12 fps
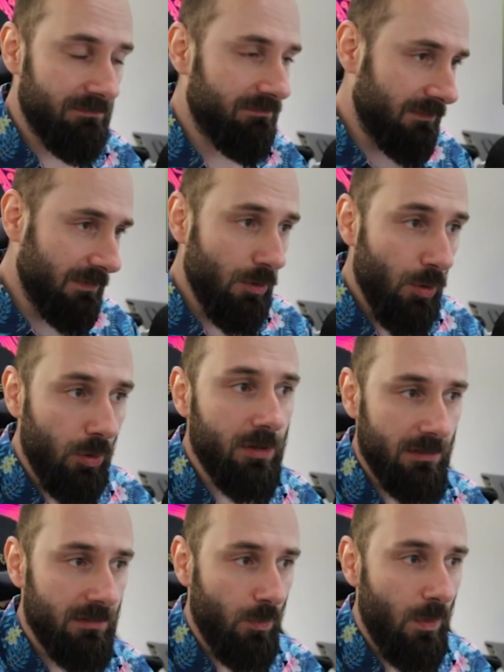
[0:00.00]
look
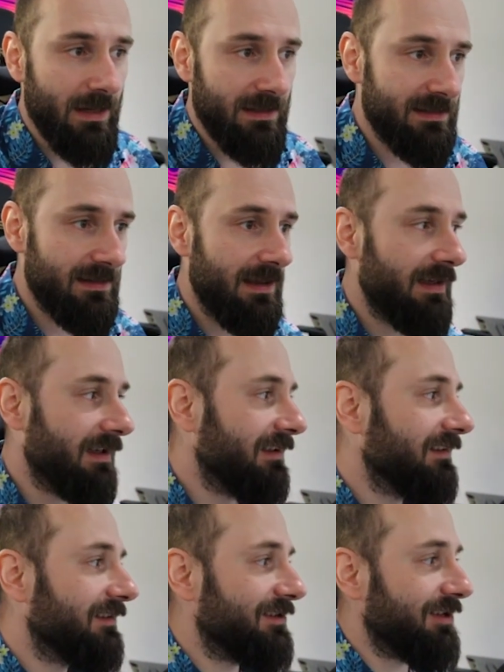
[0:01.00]
wise.
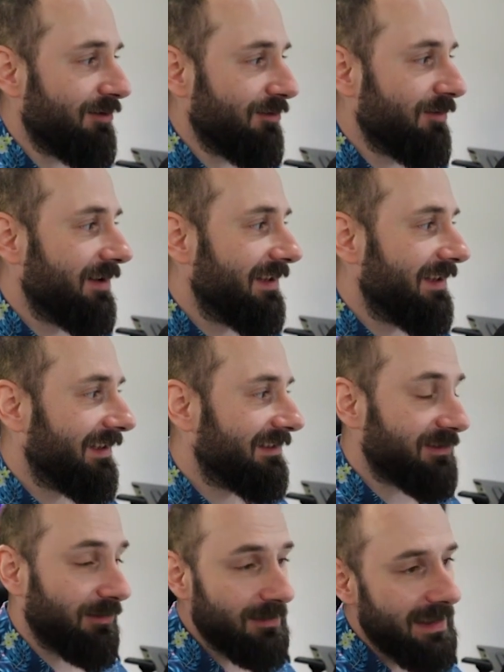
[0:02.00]
So
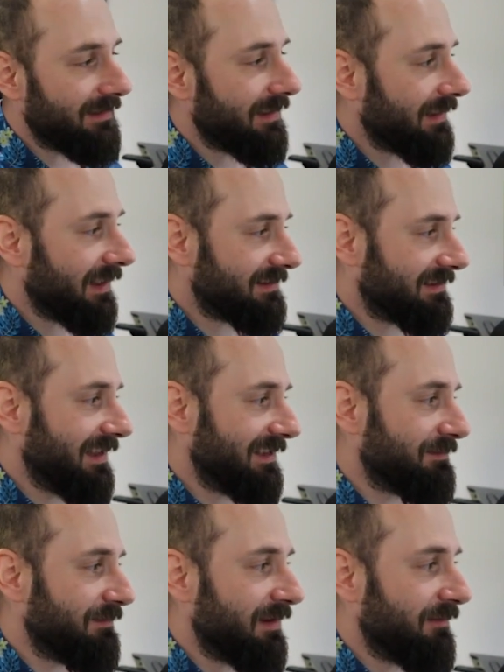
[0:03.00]
yeah,
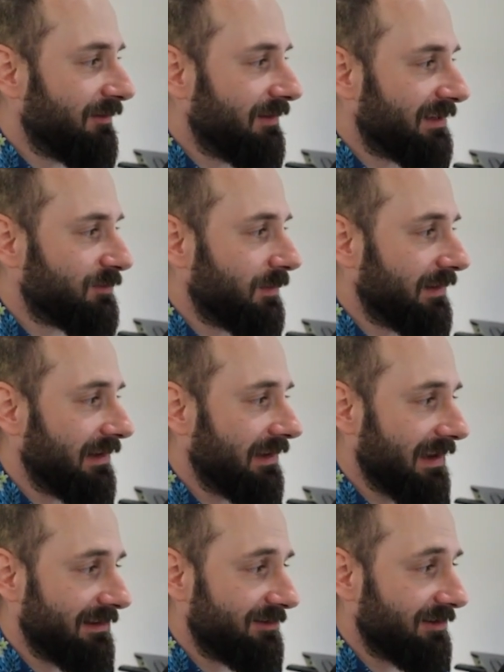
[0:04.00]
that's why the
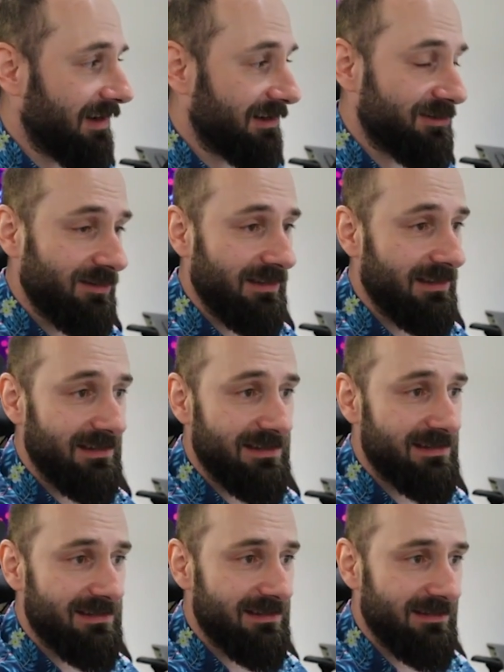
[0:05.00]
head actually
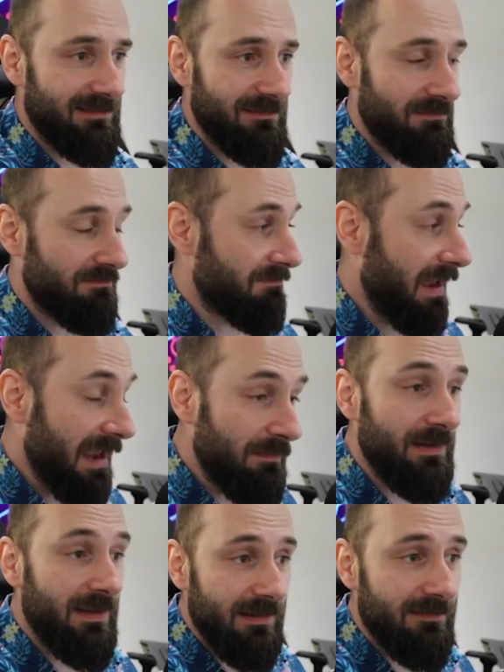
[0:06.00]
is
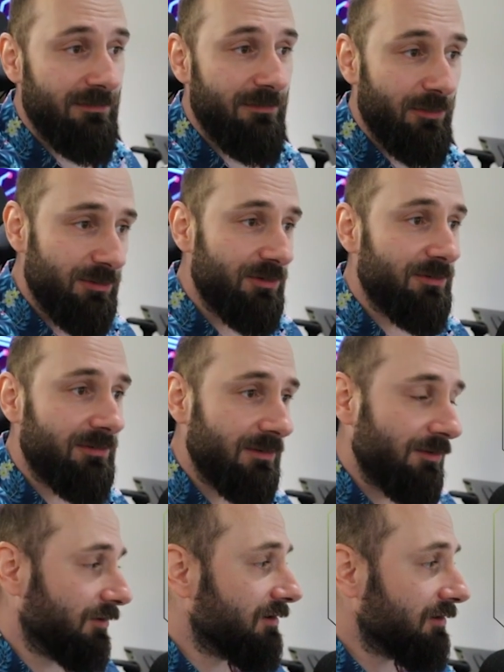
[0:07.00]
maybe for you
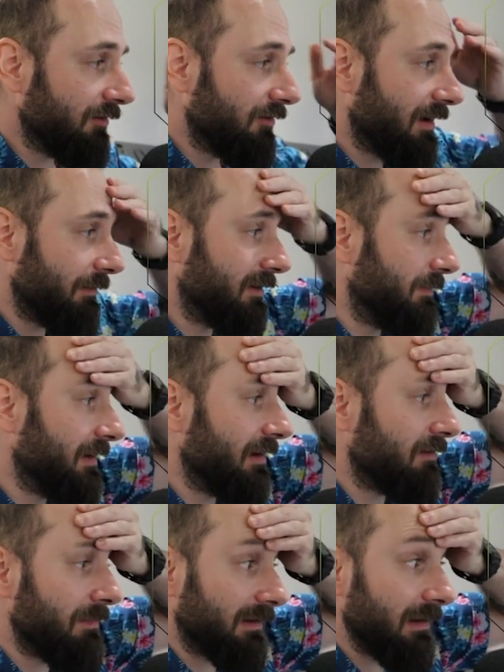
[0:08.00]
look a bit
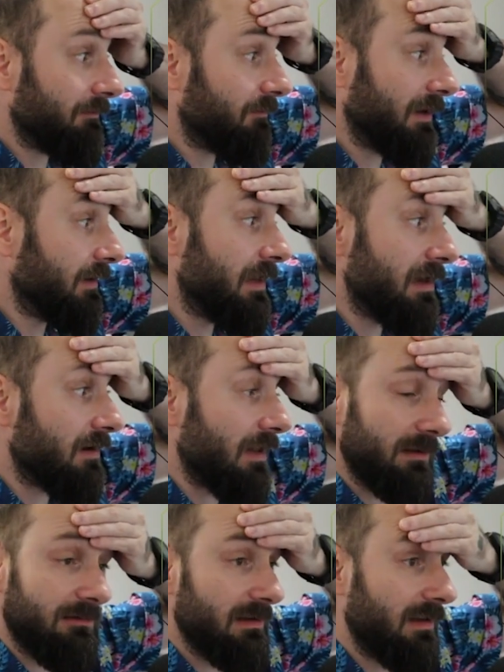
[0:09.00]
bigger. But in here,
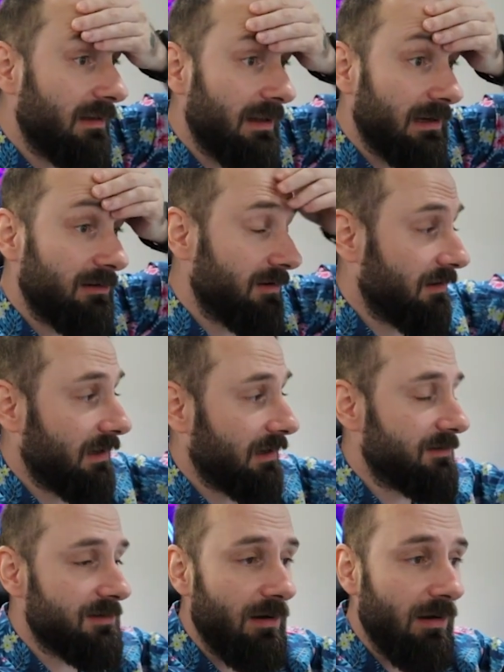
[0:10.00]
like
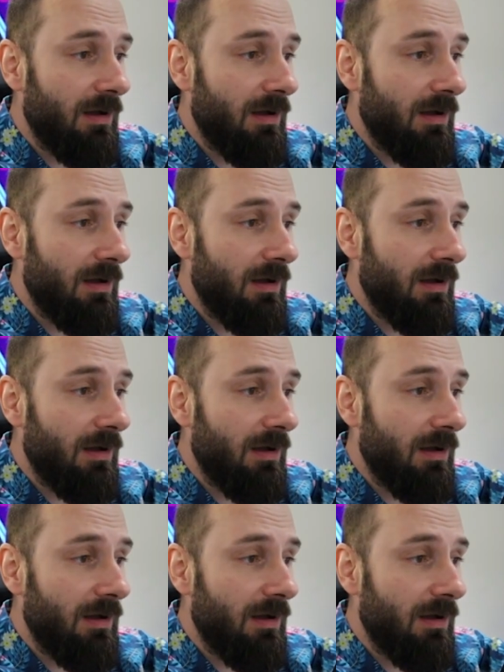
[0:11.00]
you saw,